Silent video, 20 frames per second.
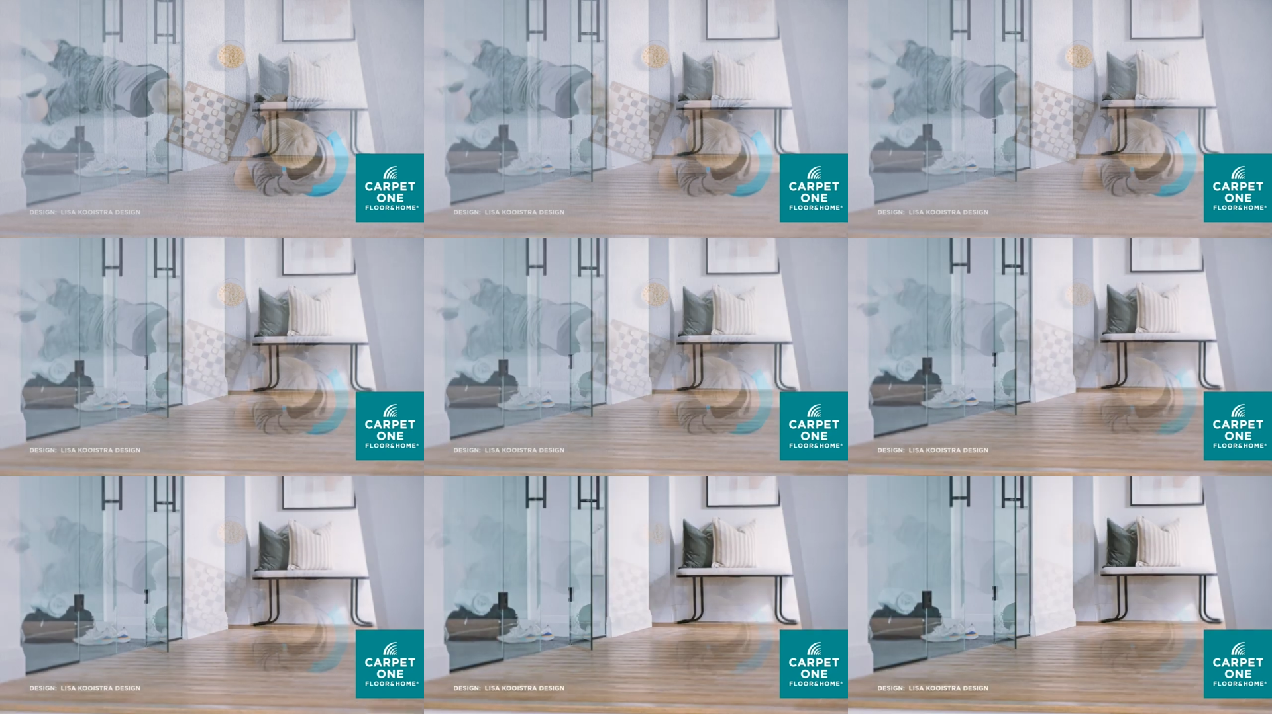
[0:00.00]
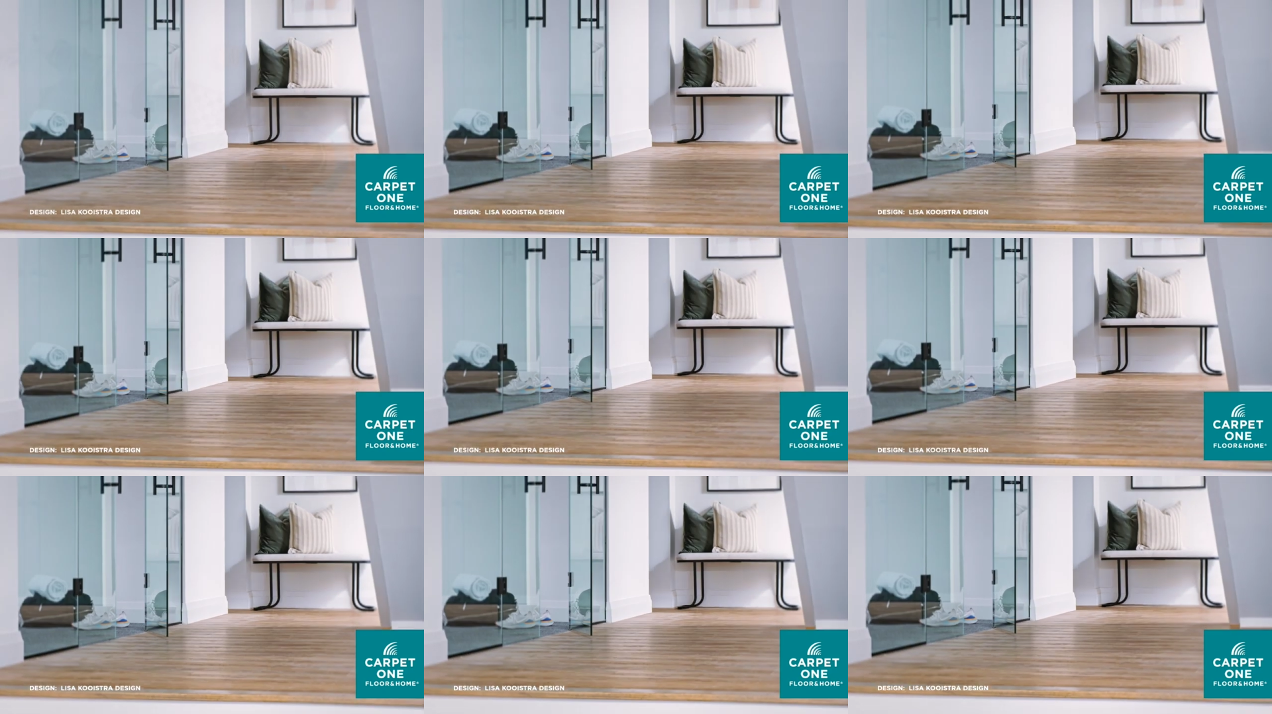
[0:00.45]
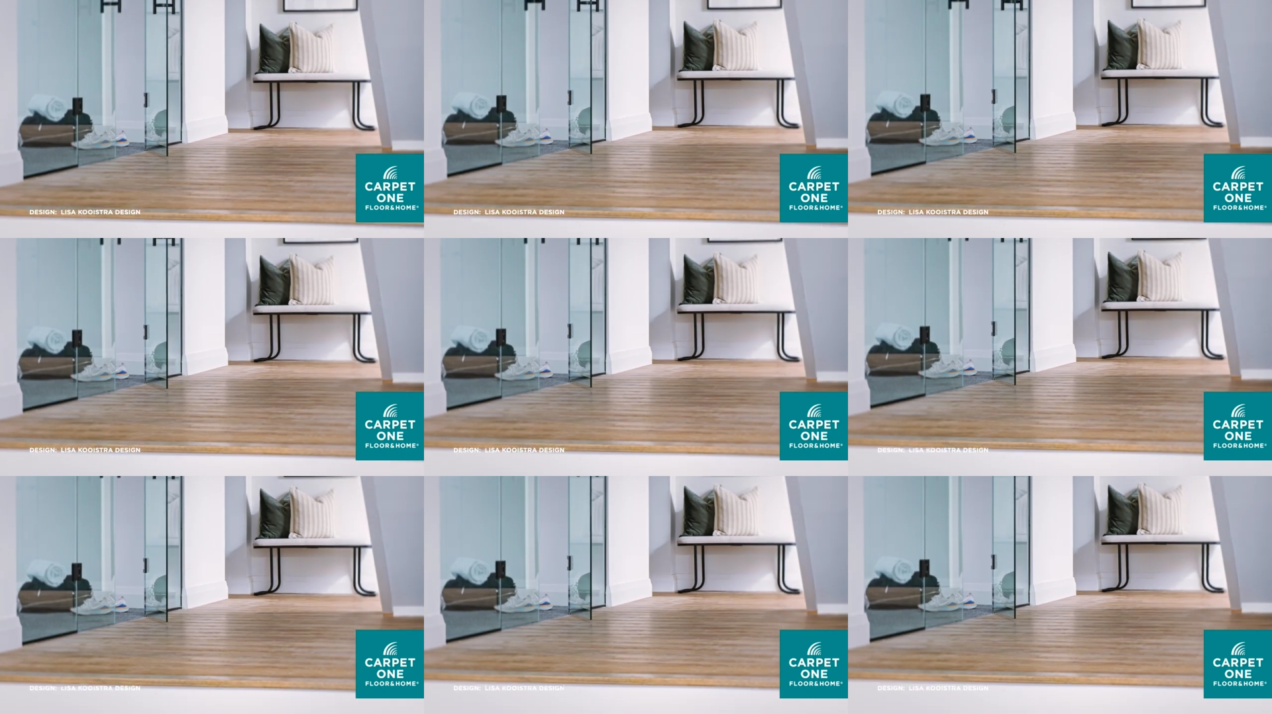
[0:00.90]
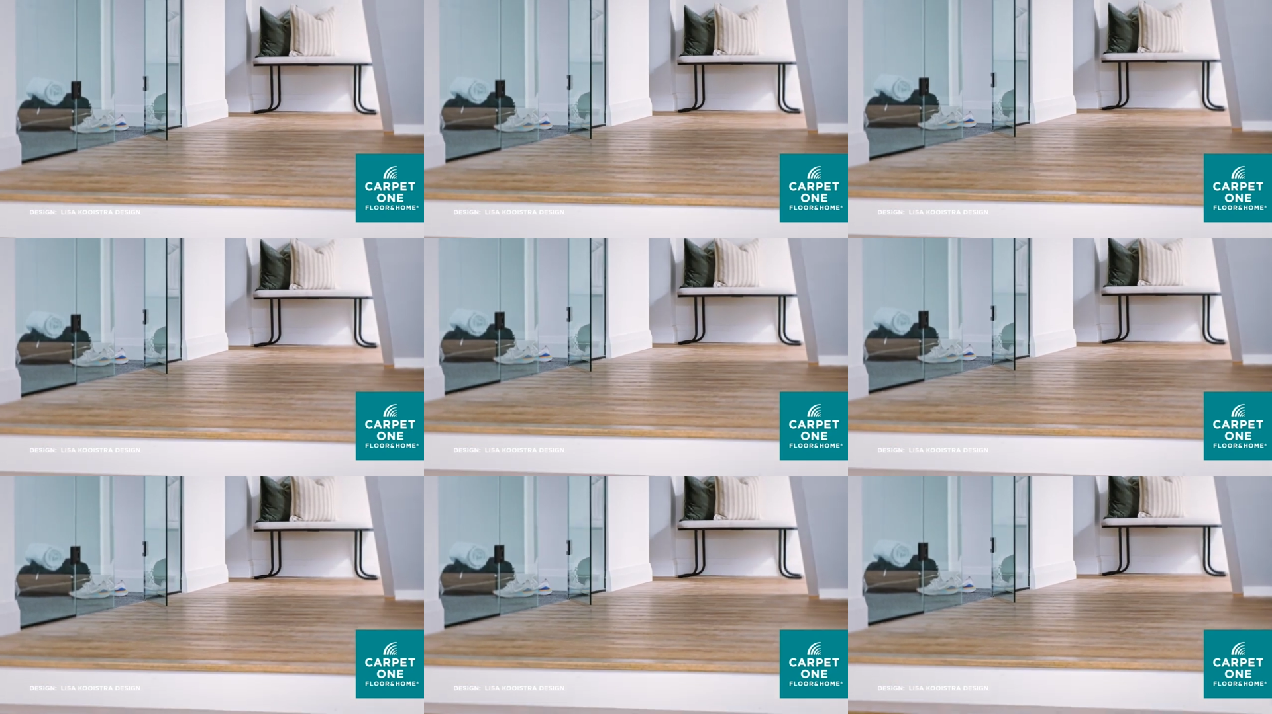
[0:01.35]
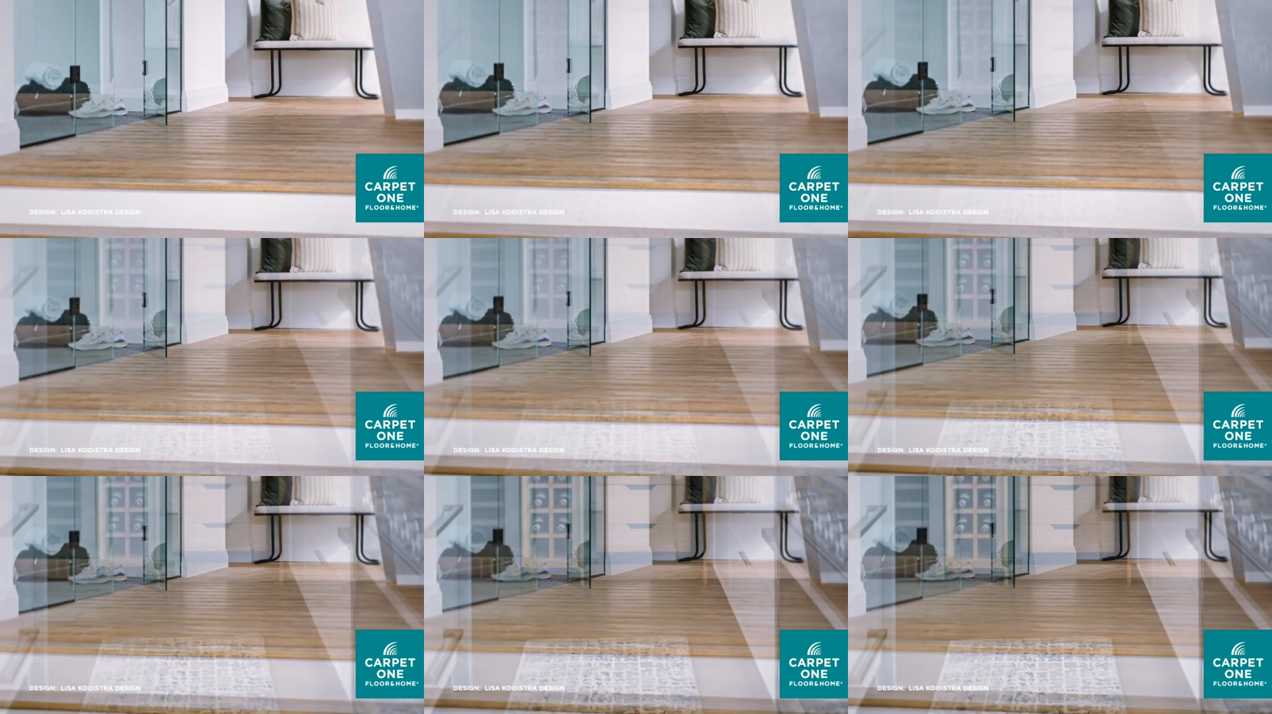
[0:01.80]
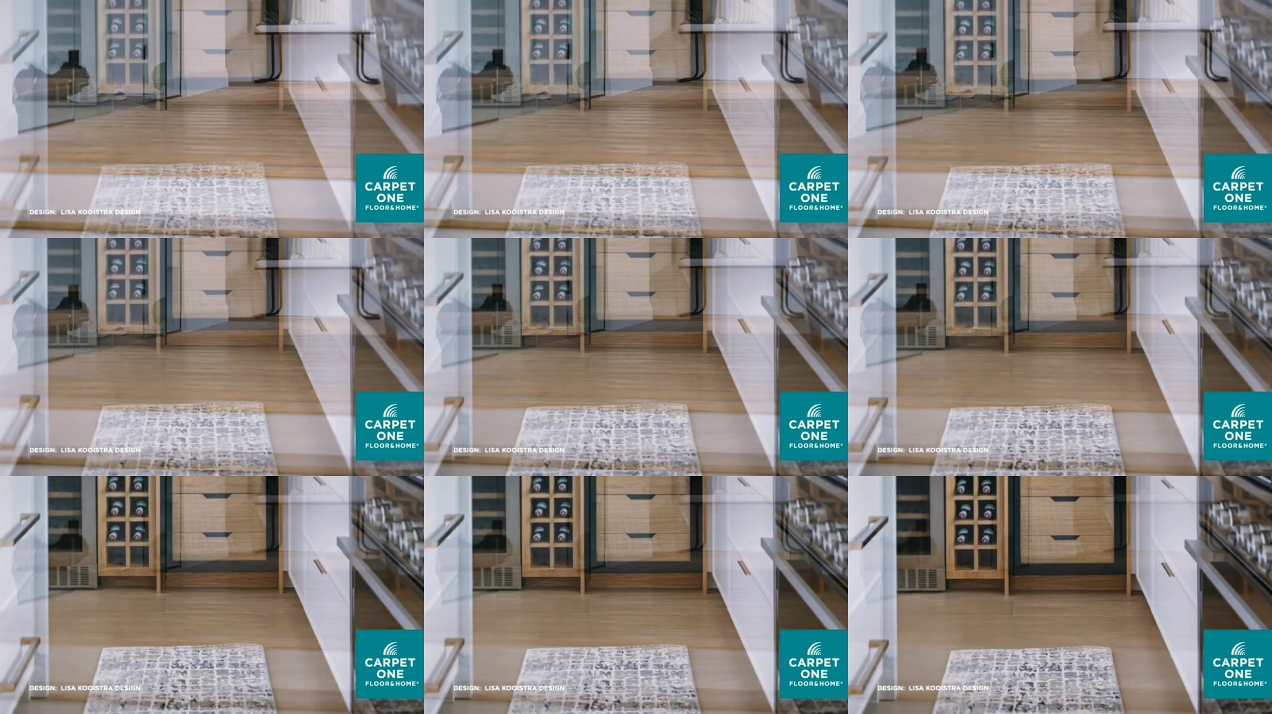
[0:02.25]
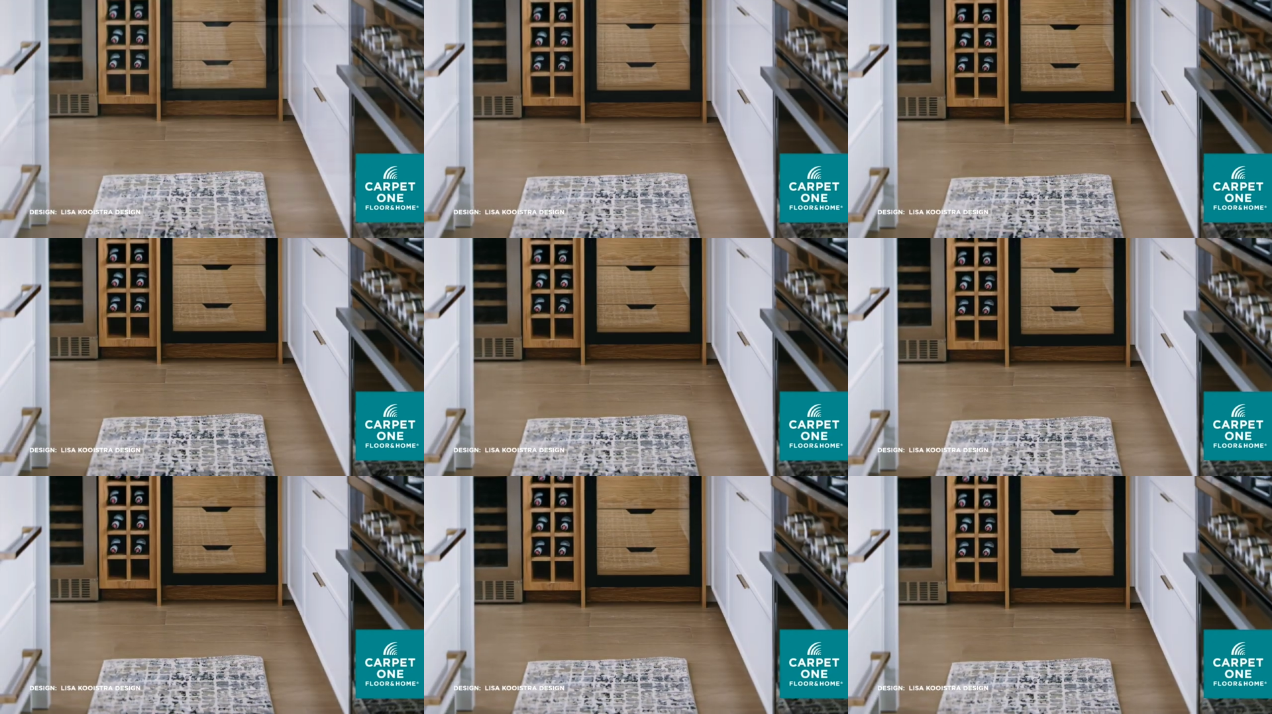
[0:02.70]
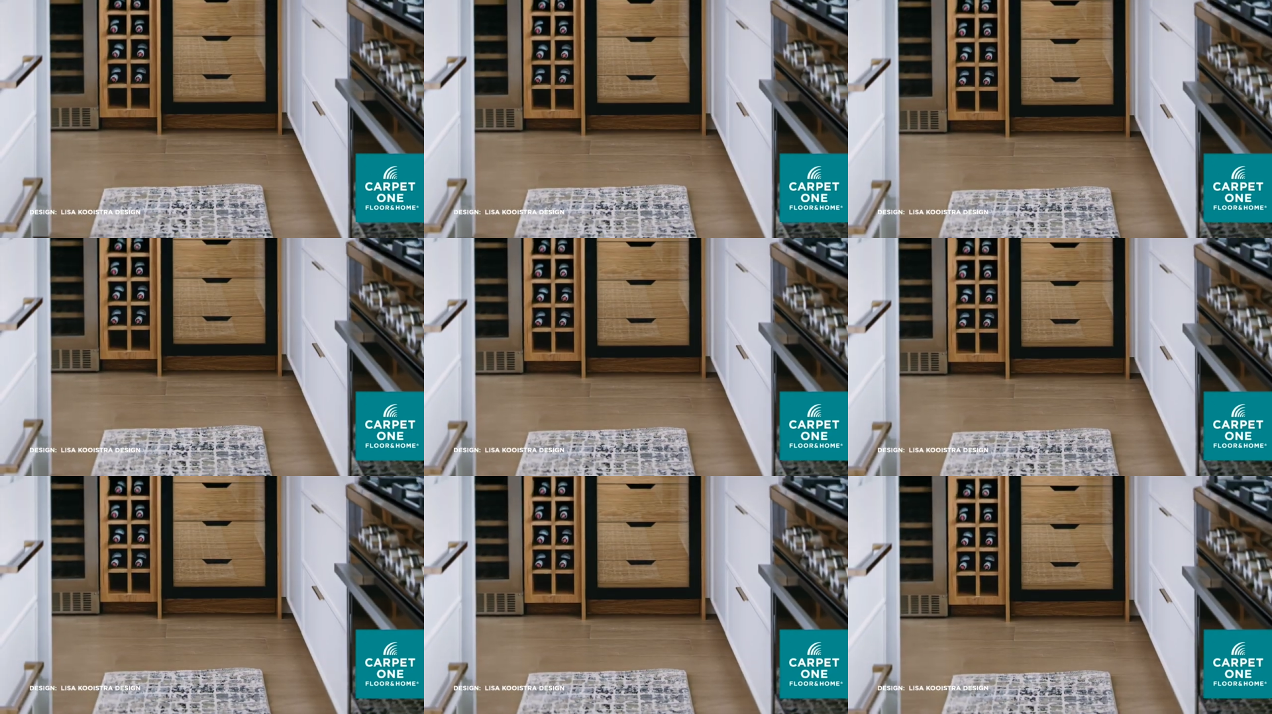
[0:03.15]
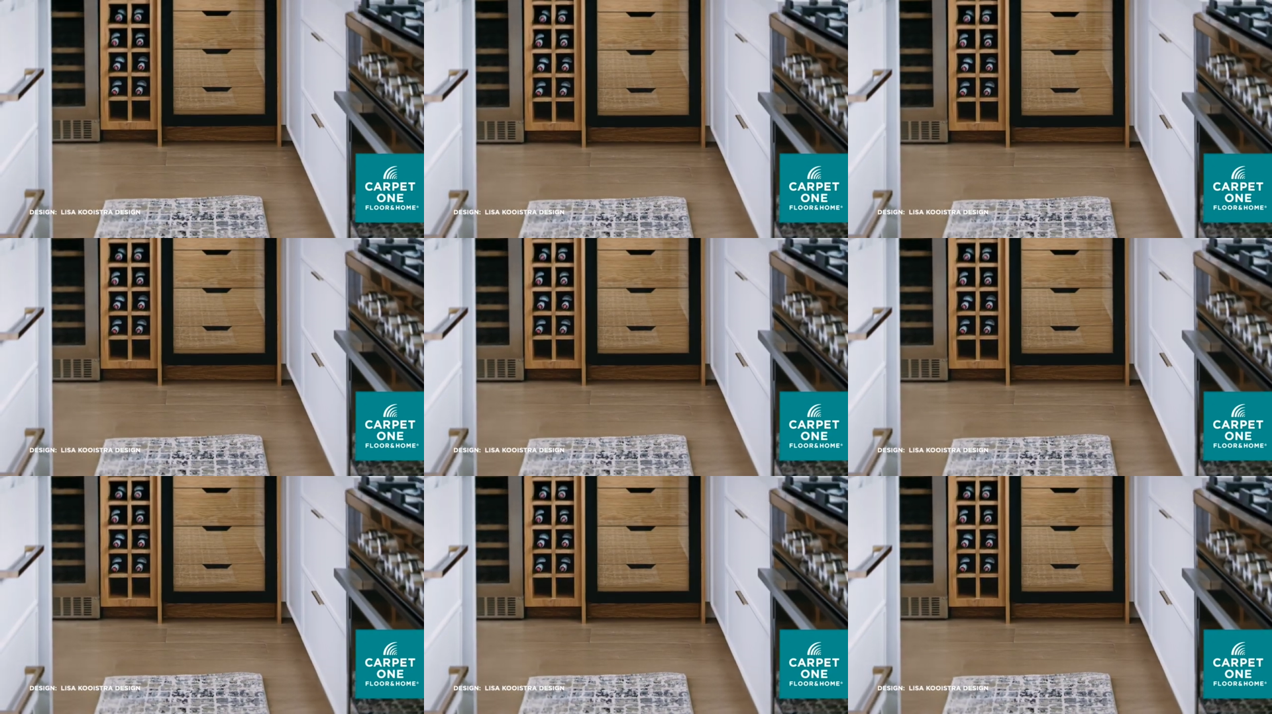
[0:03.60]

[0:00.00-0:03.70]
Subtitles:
No face is visible, so there are no lips to read.